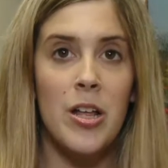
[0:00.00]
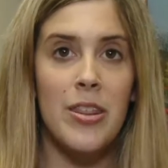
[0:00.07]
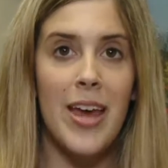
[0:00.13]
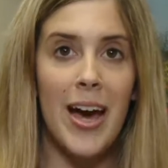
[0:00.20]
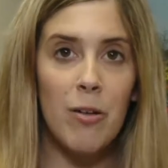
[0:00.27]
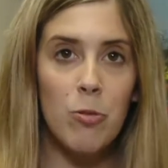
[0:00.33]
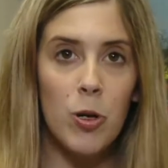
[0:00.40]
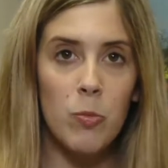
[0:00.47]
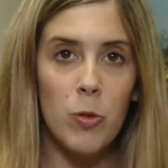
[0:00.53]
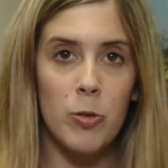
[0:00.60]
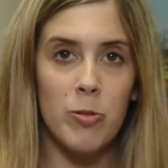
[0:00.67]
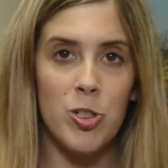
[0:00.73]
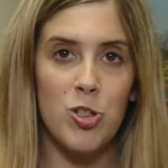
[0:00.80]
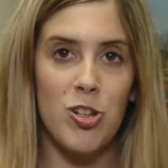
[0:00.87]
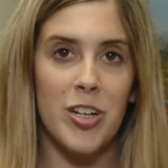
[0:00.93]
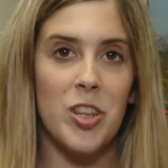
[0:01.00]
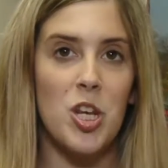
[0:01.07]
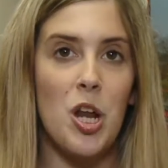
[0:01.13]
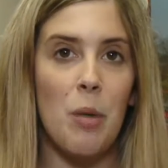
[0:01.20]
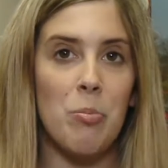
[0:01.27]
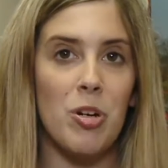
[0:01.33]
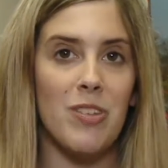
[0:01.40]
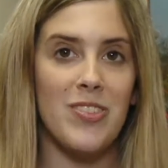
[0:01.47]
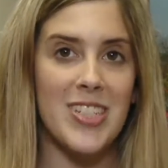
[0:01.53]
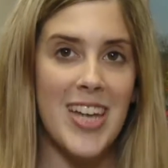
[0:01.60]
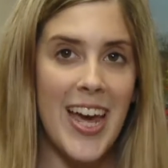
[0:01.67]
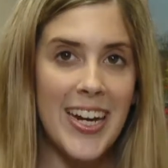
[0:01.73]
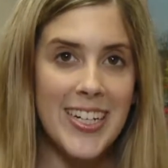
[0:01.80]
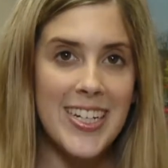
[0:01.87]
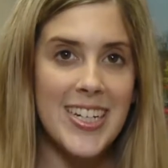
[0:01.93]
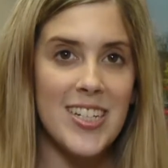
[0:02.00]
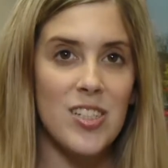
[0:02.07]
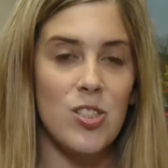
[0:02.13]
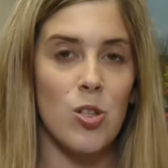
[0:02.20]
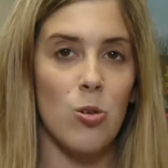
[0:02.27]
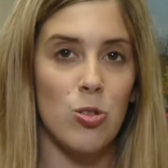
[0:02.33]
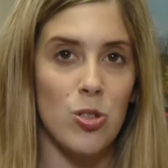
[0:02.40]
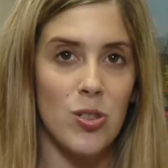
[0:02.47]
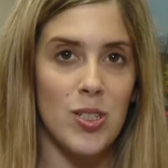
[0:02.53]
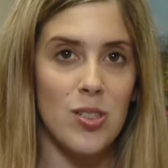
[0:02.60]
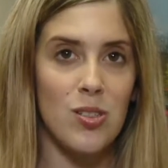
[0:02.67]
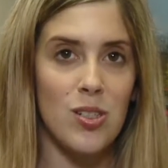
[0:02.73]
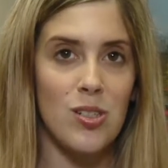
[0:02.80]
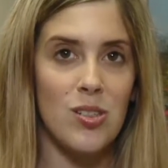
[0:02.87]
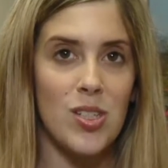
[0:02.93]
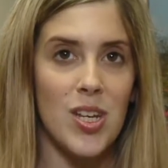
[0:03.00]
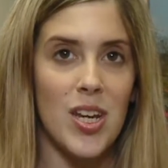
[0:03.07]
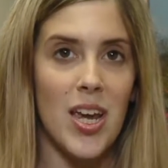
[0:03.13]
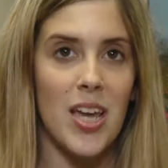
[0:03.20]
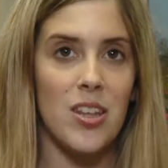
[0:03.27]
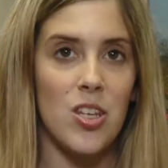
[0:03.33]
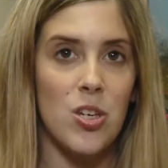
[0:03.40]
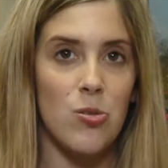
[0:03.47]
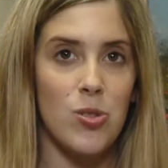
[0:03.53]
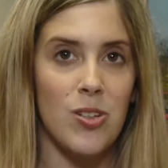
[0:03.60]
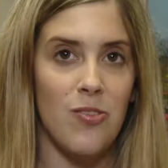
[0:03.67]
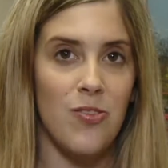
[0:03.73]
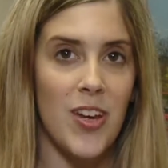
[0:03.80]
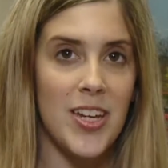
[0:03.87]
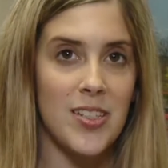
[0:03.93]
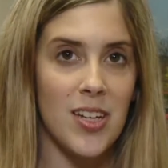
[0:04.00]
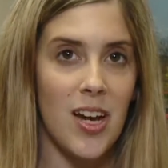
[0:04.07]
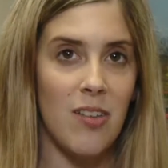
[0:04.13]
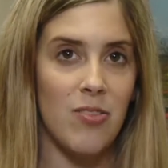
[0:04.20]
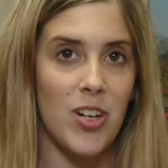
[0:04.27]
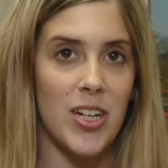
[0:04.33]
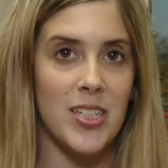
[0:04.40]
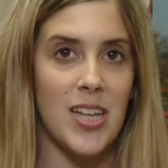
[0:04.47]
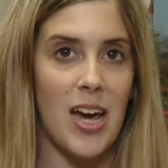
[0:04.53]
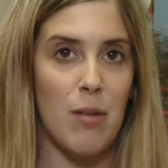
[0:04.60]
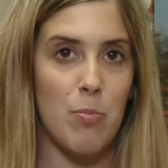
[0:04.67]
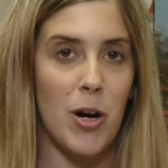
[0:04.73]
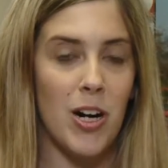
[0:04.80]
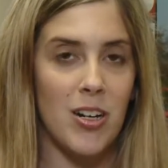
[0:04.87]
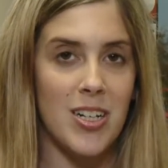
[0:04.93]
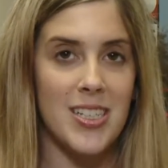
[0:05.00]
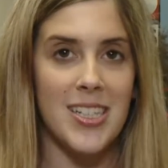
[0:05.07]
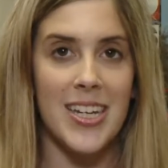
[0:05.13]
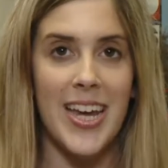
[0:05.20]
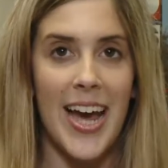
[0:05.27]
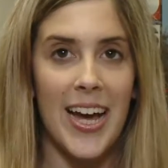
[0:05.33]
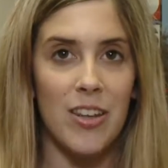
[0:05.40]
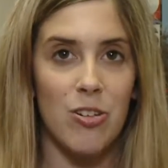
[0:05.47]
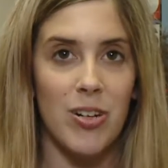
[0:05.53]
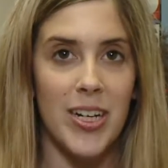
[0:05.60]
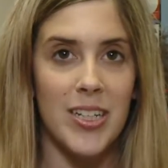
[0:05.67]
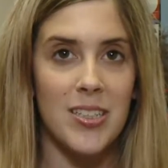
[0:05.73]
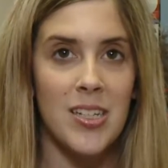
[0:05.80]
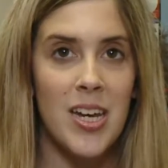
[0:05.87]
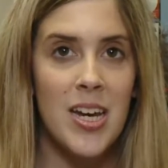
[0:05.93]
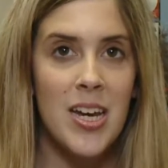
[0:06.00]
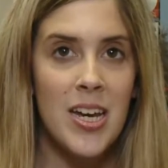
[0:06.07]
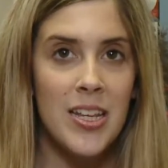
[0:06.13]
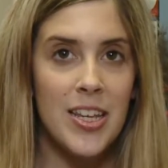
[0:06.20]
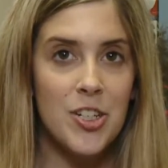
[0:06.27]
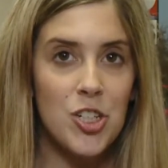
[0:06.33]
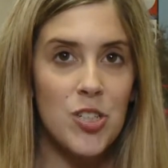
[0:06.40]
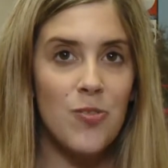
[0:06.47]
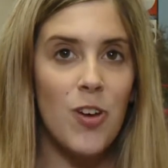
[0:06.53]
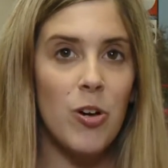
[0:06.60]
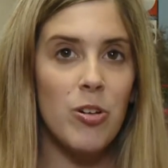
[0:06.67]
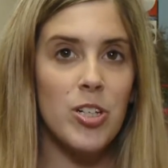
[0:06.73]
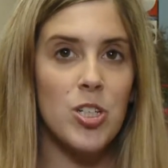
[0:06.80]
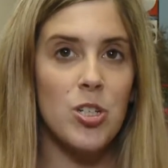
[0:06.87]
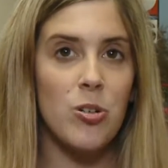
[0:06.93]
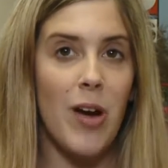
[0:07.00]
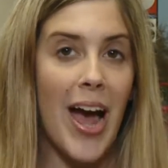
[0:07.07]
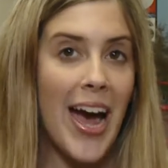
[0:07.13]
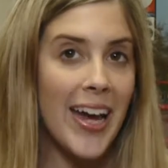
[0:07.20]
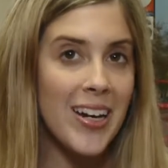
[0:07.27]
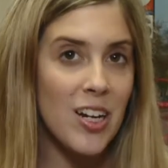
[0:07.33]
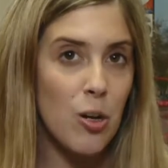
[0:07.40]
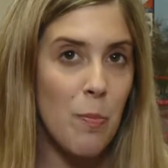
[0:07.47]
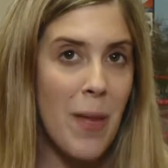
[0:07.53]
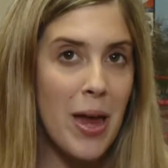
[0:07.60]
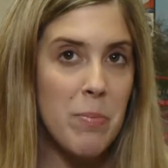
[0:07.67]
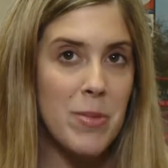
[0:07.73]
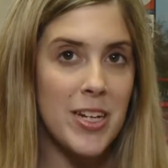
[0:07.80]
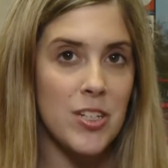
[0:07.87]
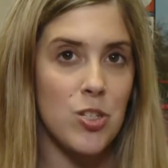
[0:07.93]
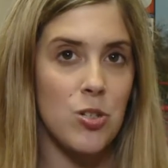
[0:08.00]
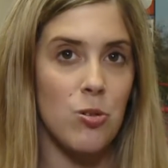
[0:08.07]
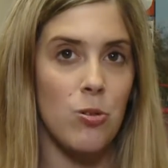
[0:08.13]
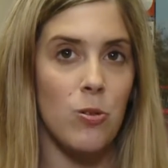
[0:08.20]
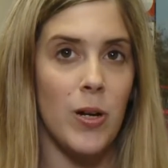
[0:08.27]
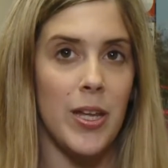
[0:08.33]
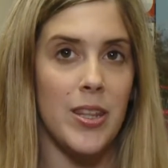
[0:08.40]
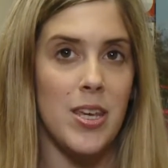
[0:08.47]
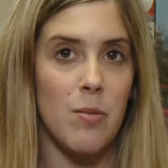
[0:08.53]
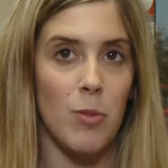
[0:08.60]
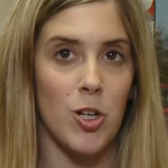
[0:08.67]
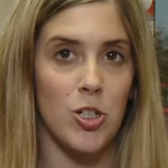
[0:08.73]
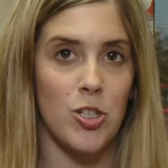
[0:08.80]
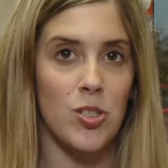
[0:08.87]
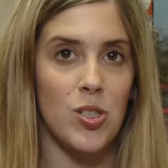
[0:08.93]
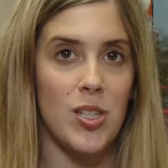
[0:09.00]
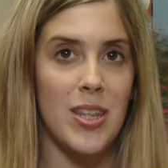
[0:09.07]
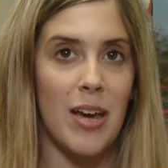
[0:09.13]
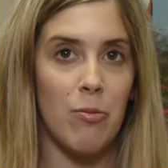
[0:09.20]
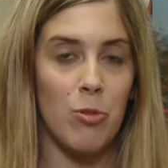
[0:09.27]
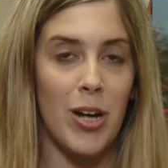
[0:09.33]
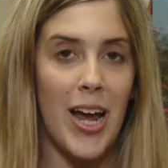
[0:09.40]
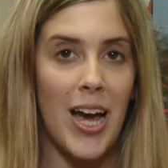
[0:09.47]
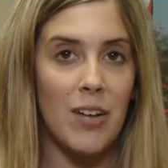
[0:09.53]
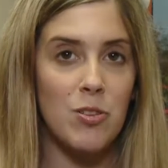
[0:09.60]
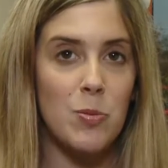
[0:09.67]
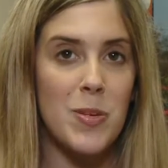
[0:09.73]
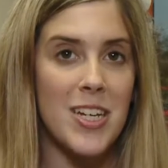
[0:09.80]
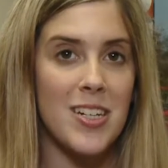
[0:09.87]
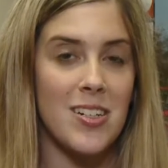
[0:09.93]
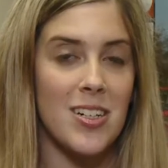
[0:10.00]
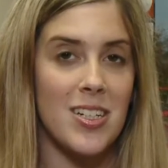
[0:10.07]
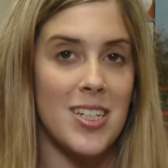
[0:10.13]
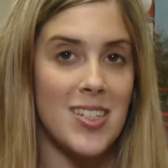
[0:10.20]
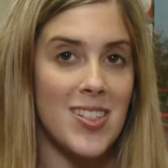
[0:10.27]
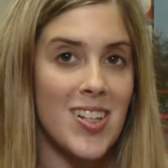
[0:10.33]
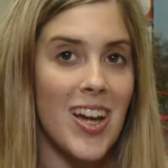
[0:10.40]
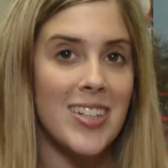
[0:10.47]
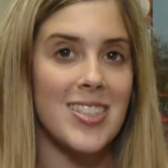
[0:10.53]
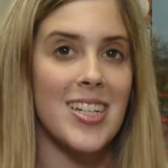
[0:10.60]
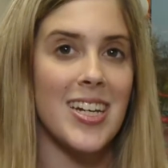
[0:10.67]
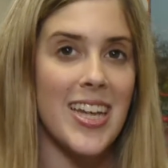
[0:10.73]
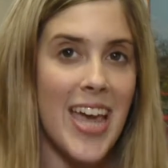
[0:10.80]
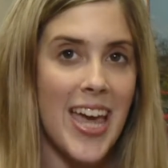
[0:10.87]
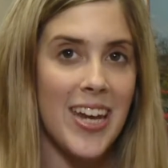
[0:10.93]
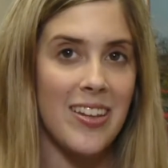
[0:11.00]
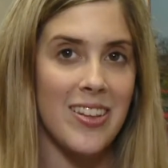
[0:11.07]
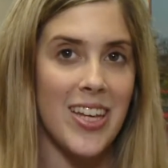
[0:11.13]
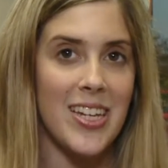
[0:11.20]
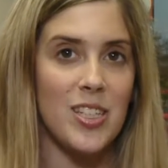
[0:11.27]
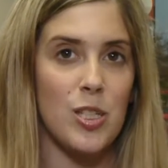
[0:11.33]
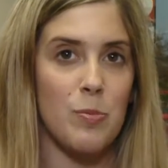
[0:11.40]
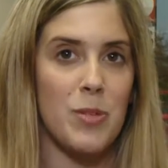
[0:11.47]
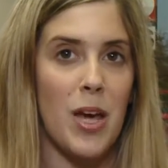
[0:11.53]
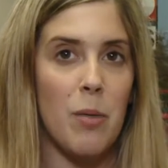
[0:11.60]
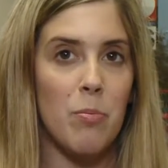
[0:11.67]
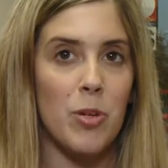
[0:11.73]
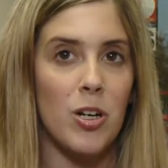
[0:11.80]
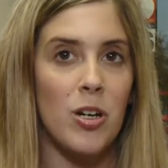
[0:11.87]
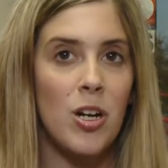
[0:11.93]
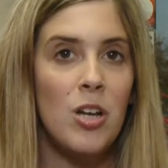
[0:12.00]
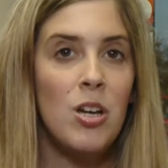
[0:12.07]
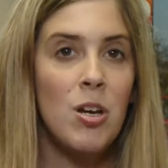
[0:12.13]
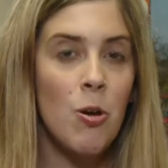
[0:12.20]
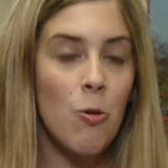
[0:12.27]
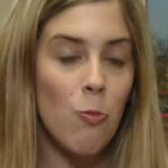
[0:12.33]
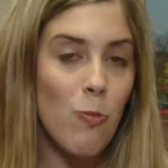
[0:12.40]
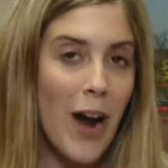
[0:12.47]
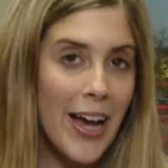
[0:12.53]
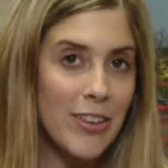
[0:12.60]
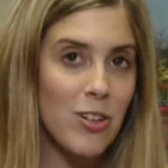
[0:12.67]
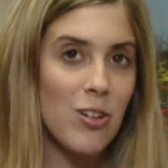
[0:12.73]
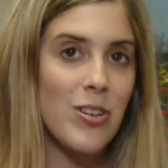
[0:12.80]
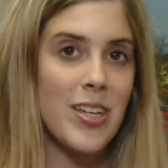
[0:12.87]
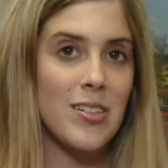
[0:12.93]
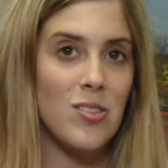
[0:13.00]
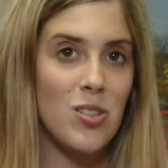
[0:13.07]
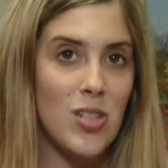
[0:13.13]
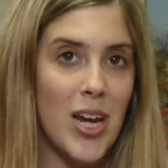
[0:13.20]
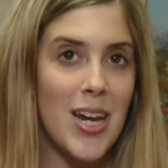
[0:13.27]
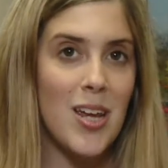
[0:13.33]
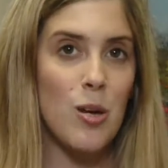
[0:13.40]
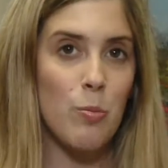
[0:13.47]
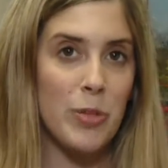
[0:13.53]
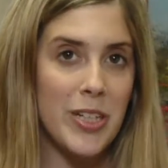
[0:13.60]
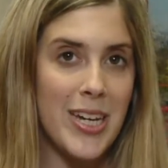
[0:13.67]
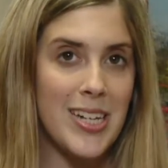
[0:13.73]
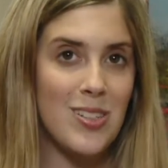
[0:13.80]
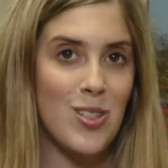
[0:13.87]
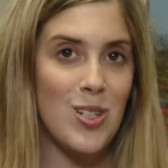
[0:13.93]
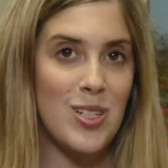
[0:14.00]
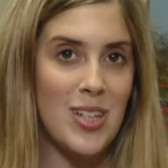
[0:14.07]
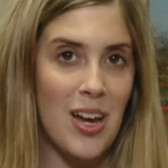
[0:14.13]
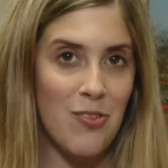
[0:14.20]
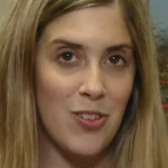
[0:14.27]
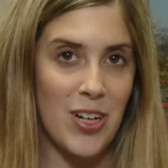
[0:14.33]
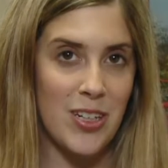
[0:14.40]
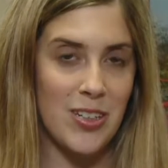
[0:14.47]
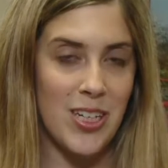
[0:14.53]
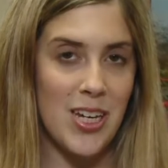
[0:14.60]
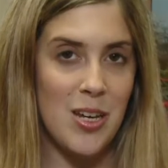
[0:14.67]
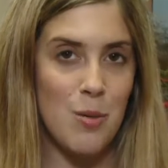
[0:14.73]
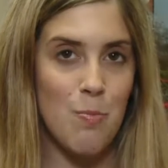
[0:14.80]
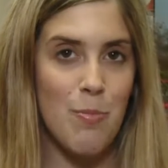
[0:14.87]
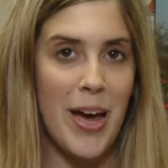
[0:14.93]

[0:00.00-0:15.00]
That one would restrict the number of attendees, social distancing, and the use of face coverings at parties and gatherings hearings. They just voted to add an amendment to the emergency that would have to be discussed again in late September rather than stay in place indefinitely.